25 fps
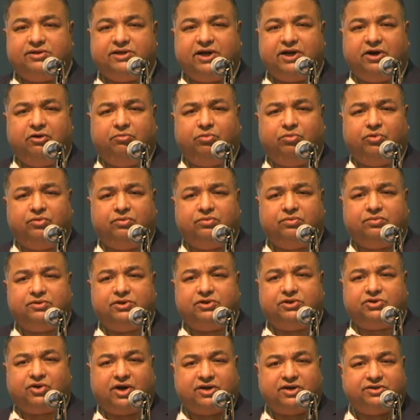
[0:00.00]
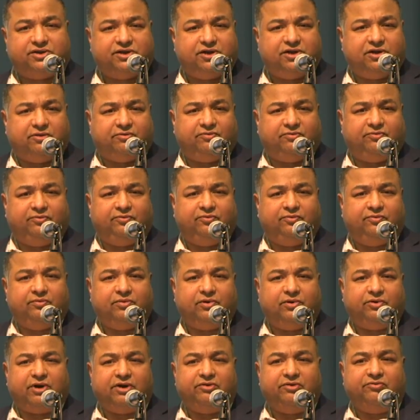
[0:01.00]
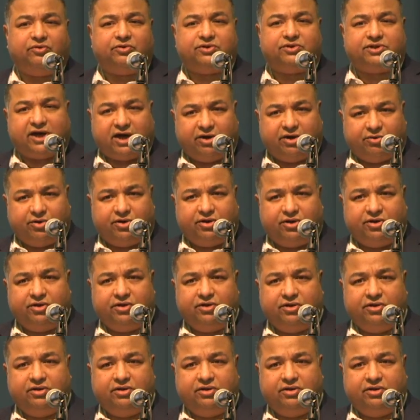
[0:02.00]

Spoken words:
tragedy of Grenfell Tower,